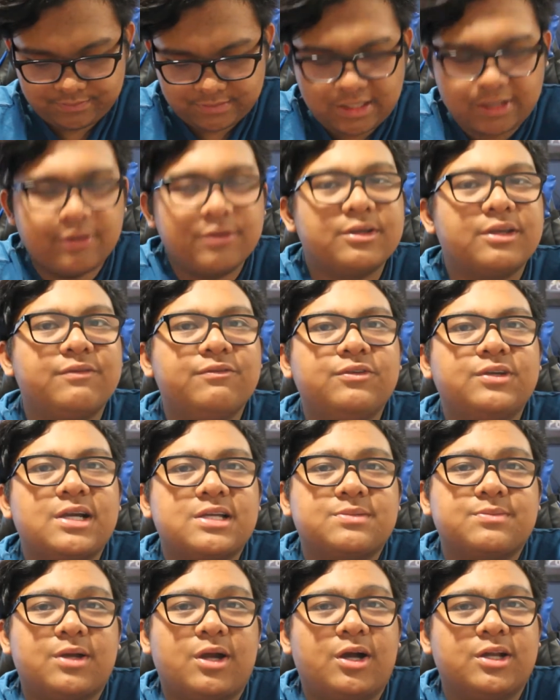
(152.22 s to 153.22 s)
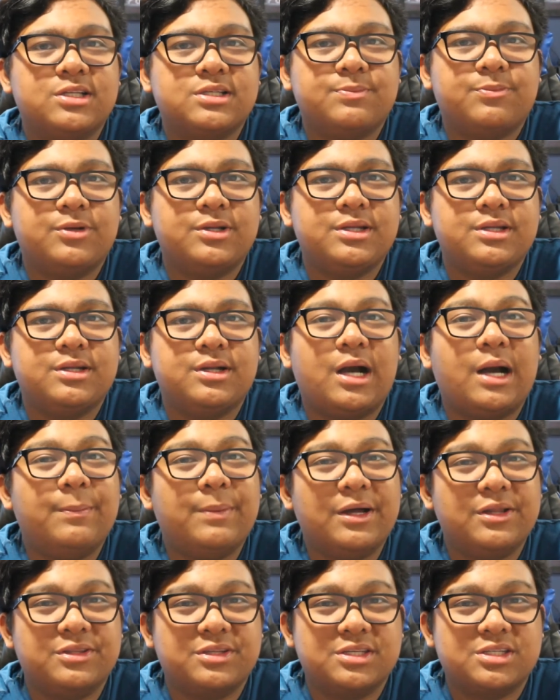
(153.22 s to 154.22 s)
I'll give you guys my honest opinion
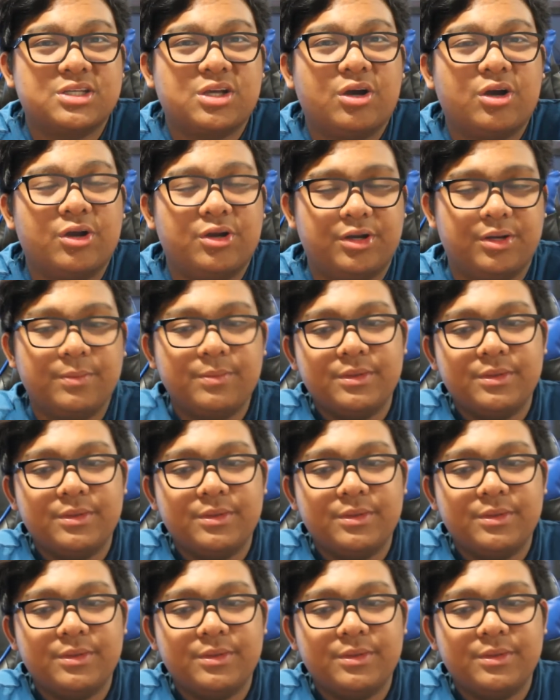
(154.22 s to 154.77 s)
about this card.